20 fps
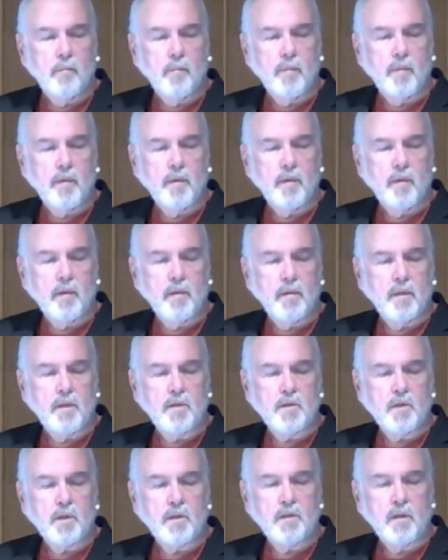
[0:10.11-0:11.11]
the
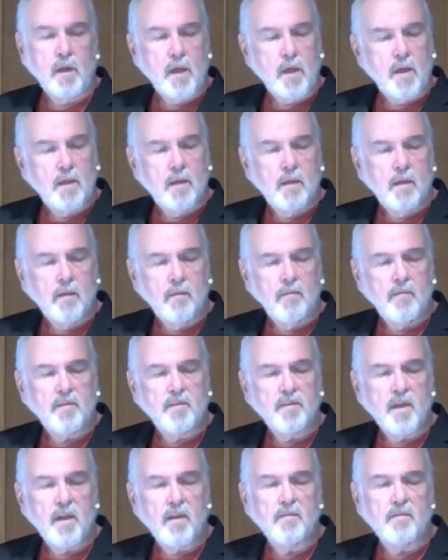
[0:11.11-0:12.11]
teaching of the
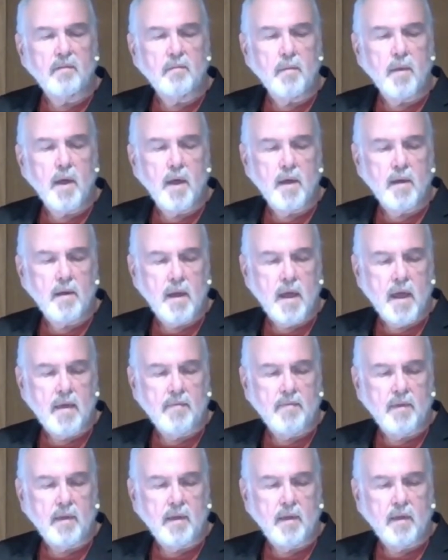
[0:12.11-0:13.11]
science of mind at
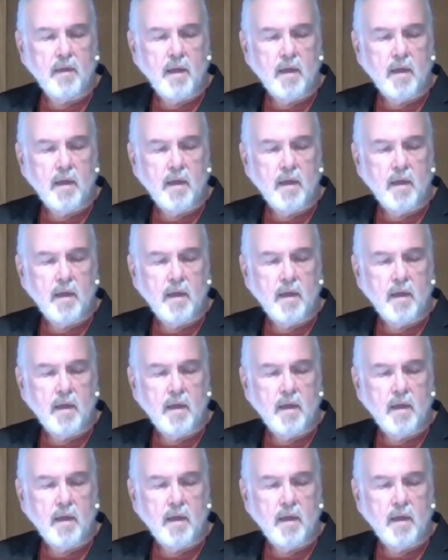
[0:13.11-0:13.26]
the